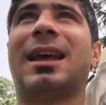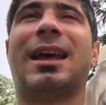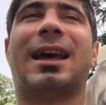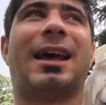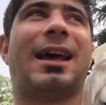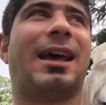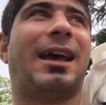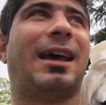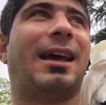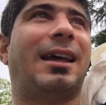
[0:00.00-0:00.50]

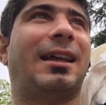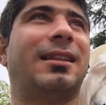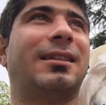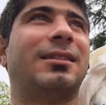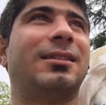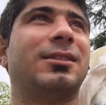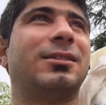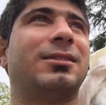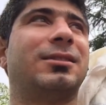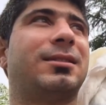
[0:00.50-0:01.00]
and
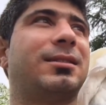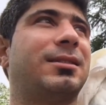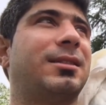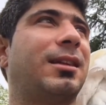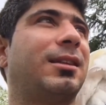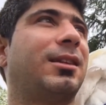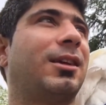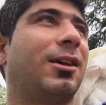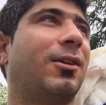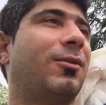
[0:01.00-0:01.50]
she
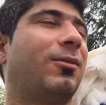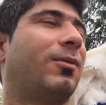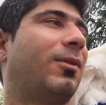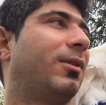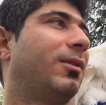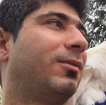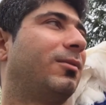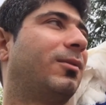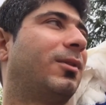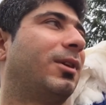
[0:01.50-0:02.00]
said yeah
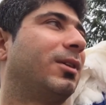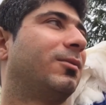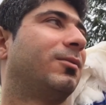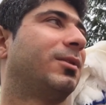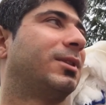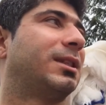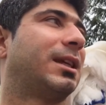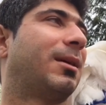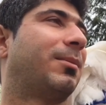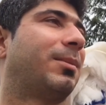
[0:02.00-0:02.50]
what what,
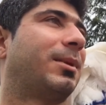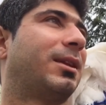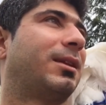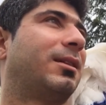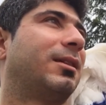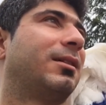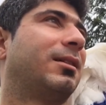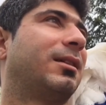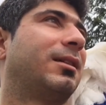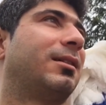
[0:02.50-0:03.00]
what
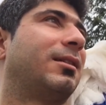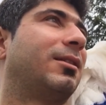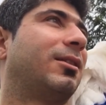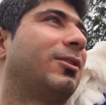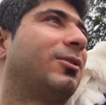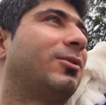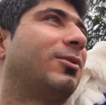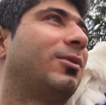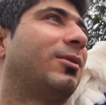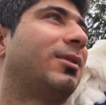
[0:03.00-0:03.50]
happened and
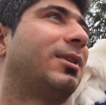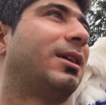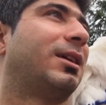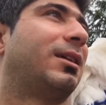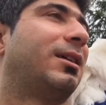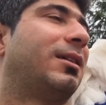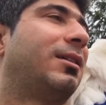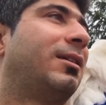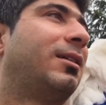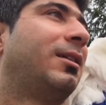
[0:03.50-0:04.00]
i told
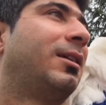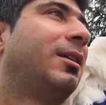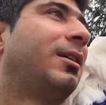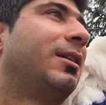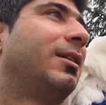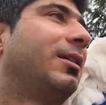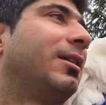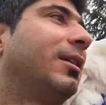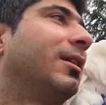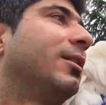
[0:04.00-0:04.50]
her
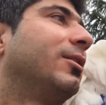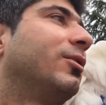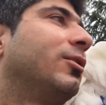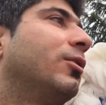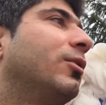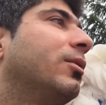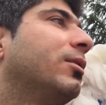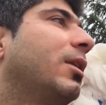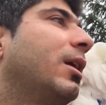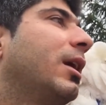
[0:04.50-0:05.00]
yeah you
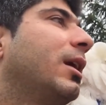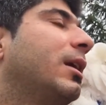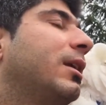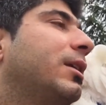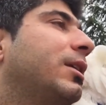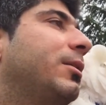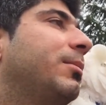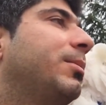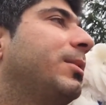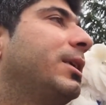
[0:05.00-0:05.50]
know i
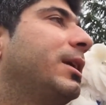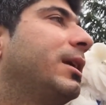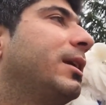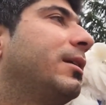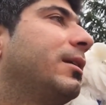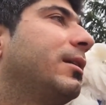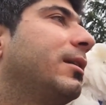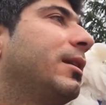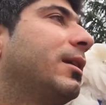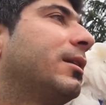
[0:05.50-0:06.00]
keep
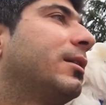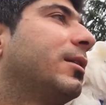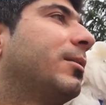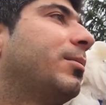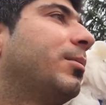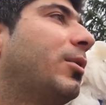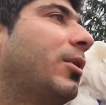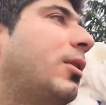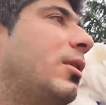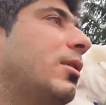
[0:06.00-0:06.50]
hearing like the
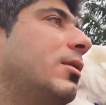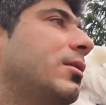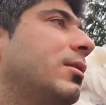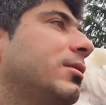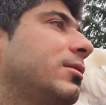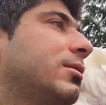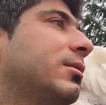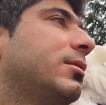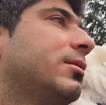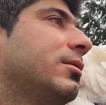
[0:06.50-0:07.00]

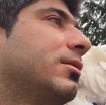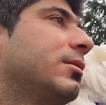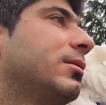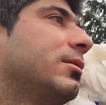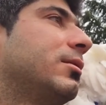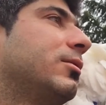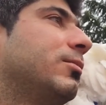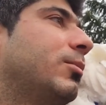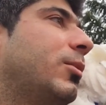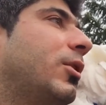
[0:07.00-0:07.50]
ball
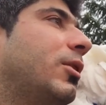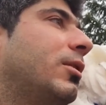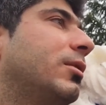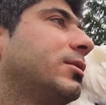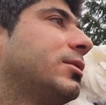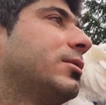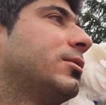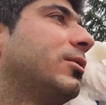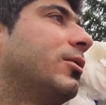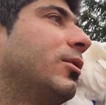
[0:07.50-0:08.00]

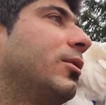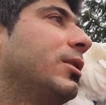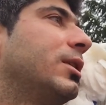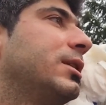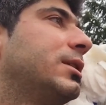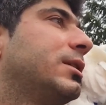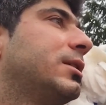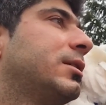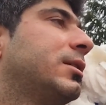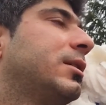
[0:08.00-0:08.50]
balls
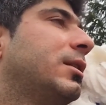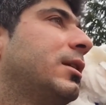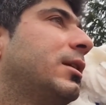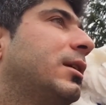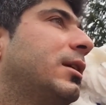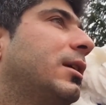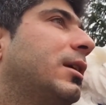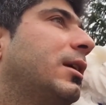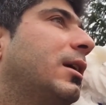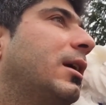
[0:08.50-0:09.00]
noise
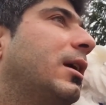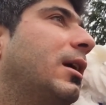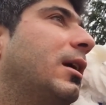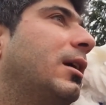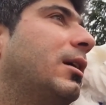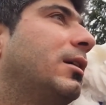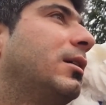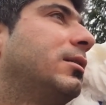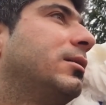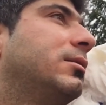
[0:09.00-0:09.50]

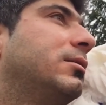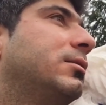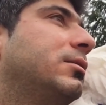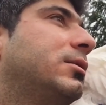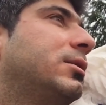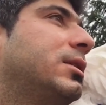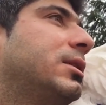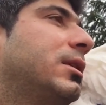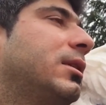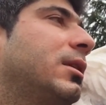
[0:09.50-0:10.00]
and
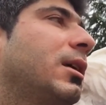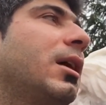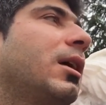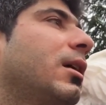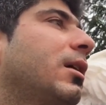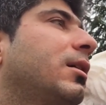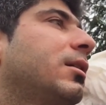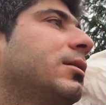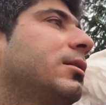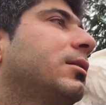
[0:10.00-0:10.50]
she said
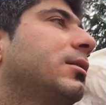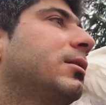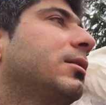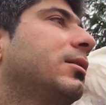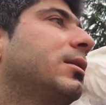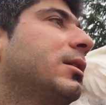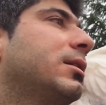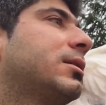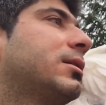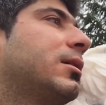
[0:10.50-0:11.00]
yeah
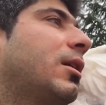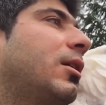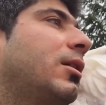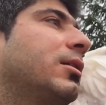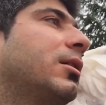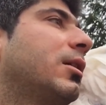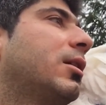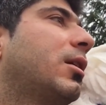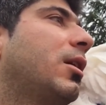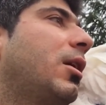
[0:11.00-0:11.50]
it's
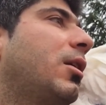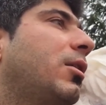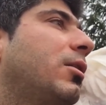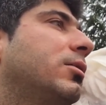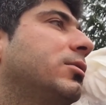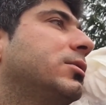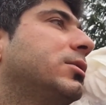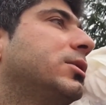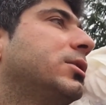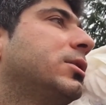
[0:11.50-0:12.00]
on the
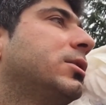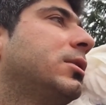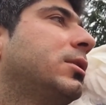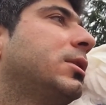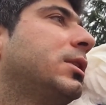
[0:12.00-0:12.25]
couch